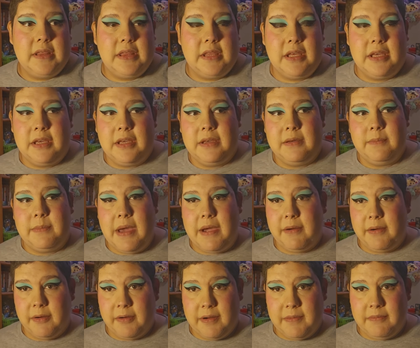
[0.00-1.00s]
the
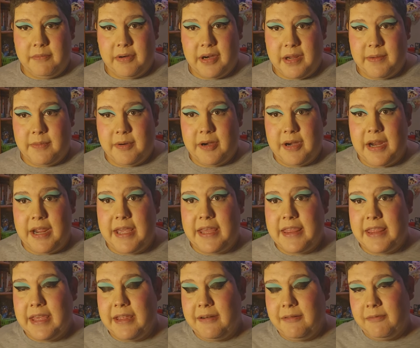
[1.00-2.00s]
Power Grip primer,
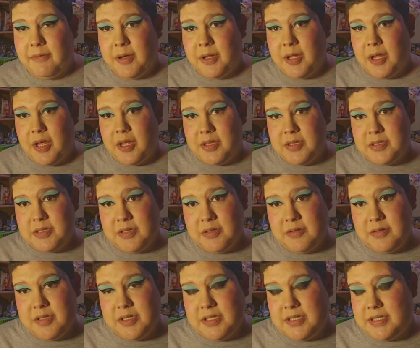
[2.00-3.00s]
and then we'll
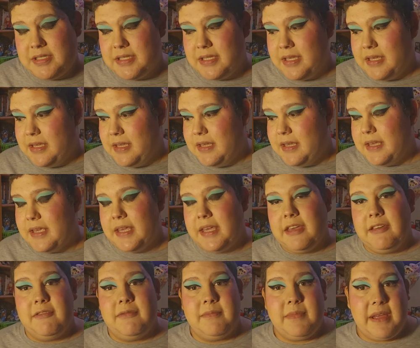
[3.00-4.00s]
also just
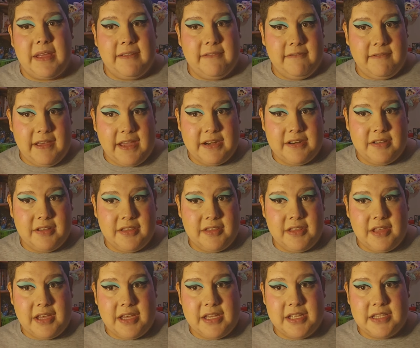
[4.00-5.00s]
give my final
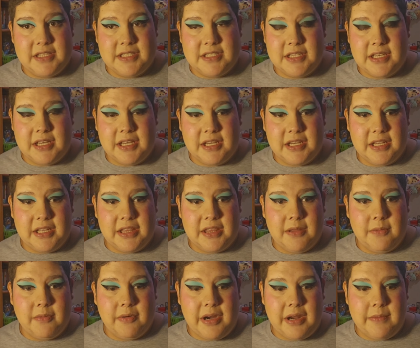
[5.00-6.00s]
thoughts on
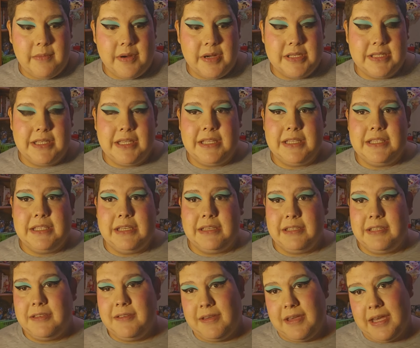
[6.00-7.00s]
the primers and tell
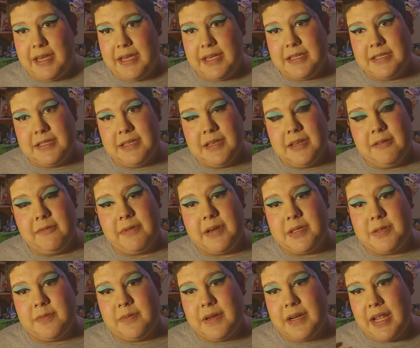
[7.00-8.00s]
you guys
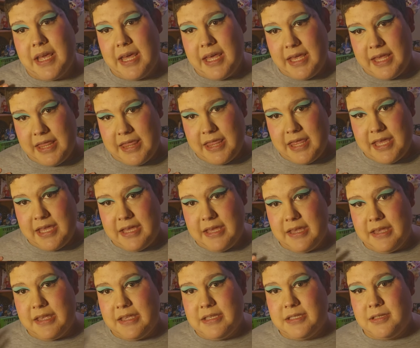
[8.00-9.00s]
which one I think
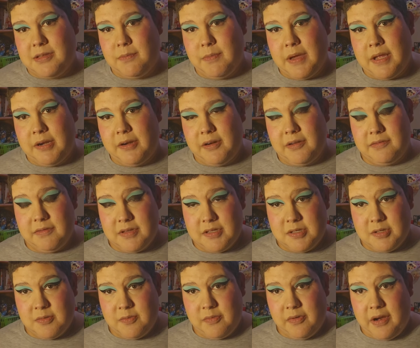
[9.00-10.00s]
is the better of the
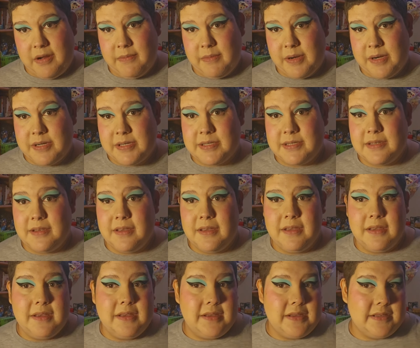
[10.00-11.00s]
two primers.
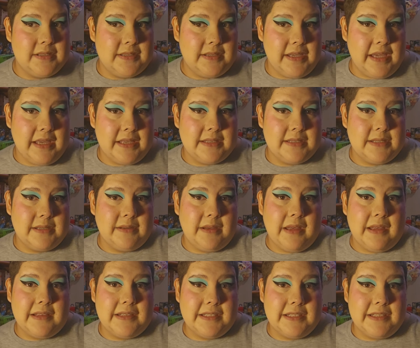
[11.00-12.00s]
So yeah, so
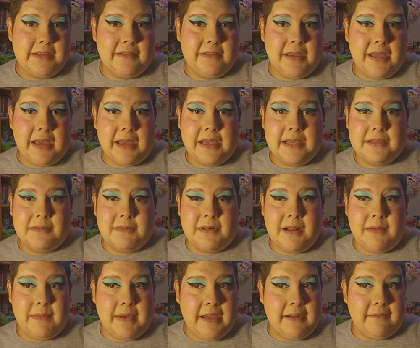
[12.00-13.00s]
I'll see you guys
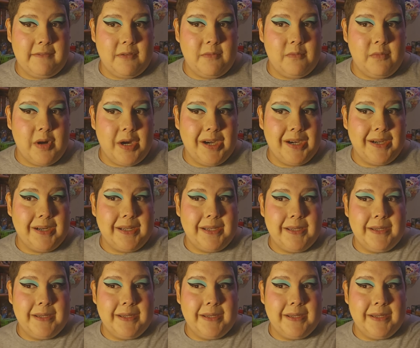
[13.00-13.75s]
when I'm back from work.